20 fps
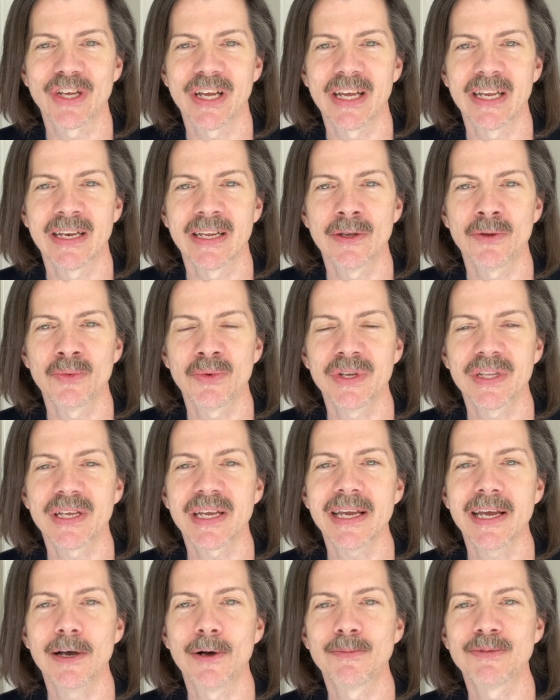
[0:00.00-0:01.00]
and it
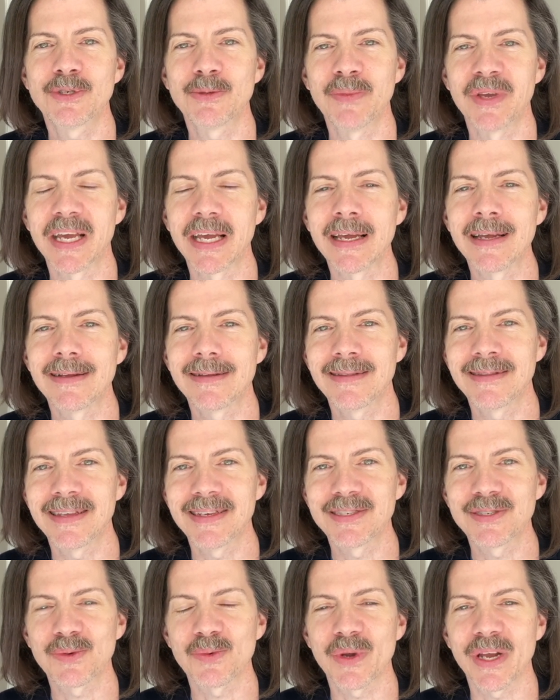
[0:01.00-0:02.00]
really helped me
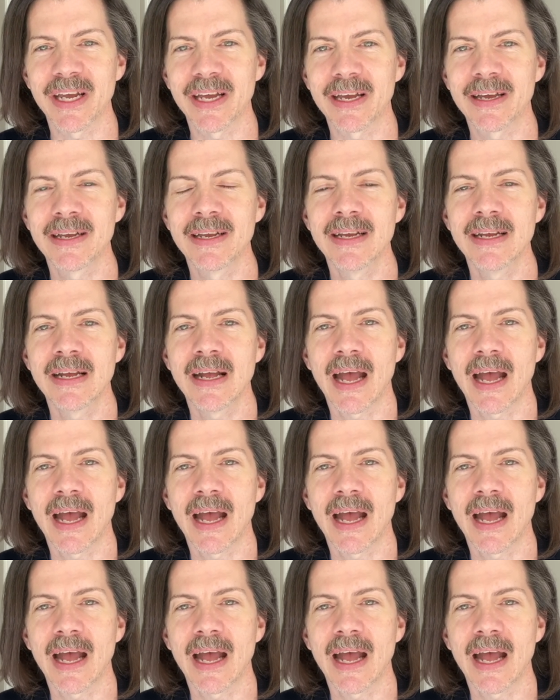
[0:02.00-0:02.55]
this week.